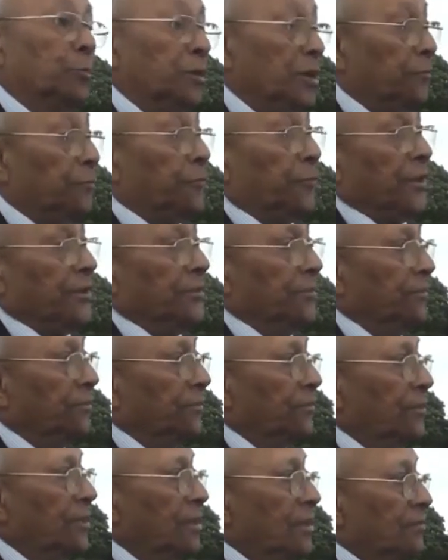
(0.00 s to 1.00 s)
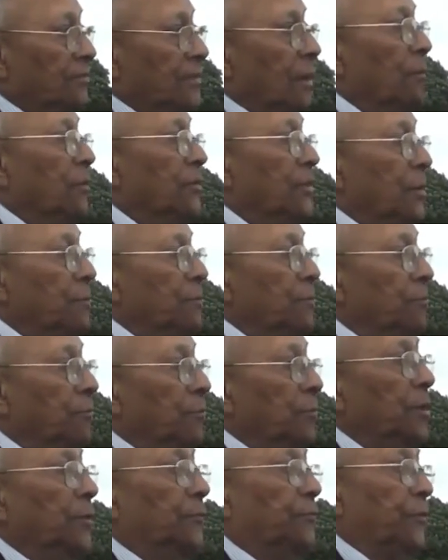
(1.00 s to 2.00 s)
meet friends. Some of
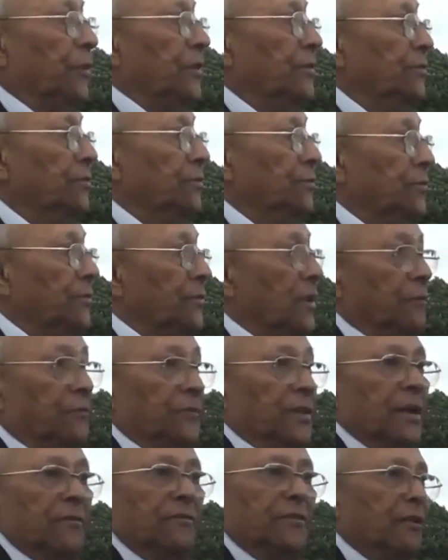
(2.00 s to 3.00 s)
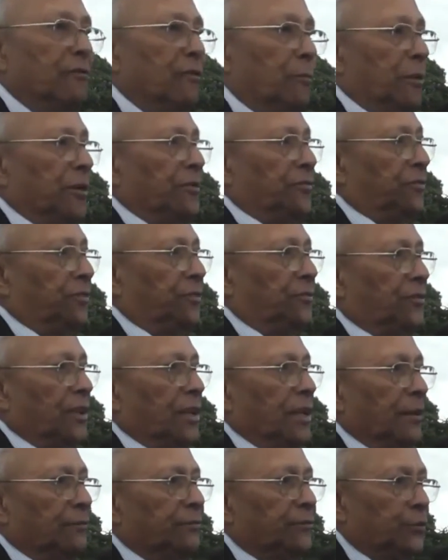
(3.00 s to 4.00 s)
them meet friends they've never met since
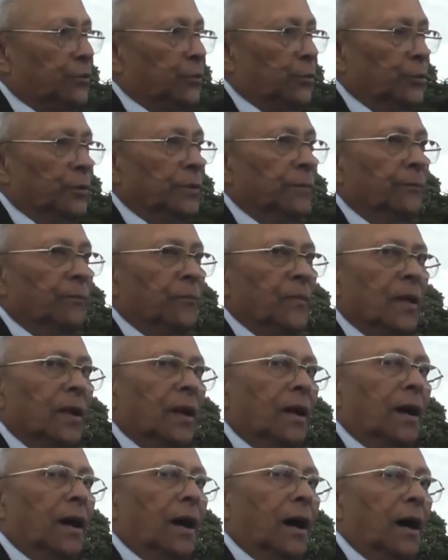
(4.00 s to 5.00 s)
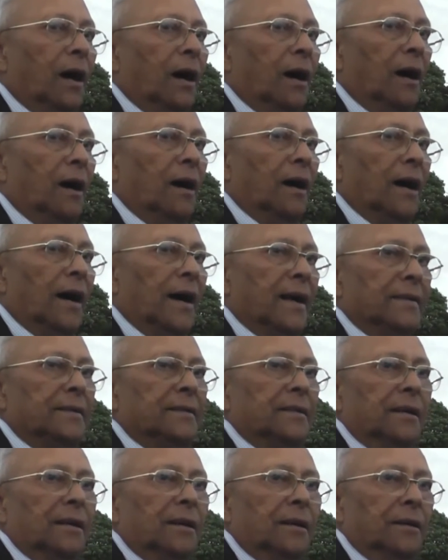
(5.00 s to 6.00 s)
they left school,
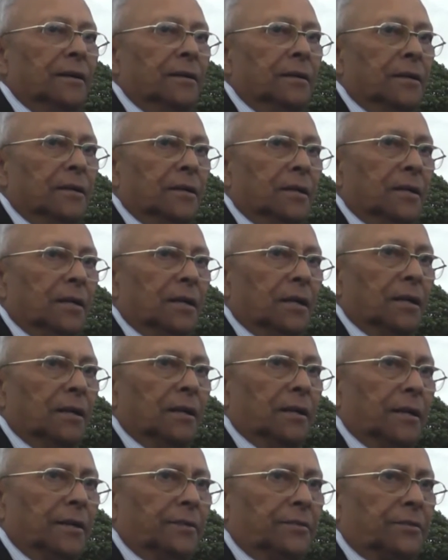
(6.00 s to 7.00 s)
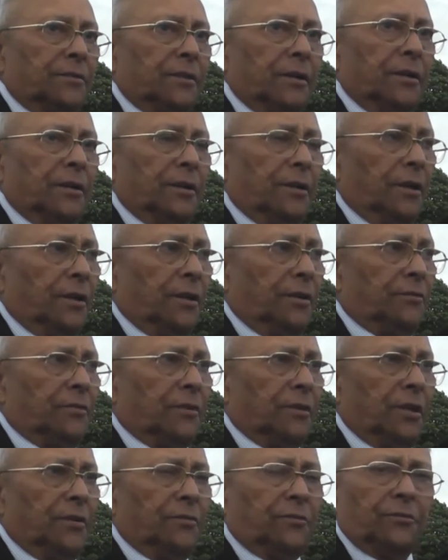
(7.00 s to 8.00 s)
and
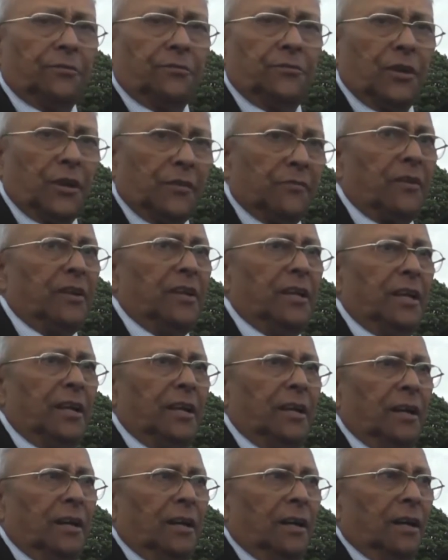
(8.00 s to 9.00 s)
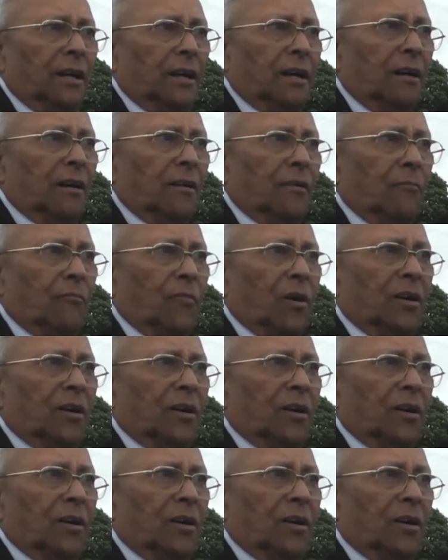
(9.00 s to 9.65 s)
it's generally a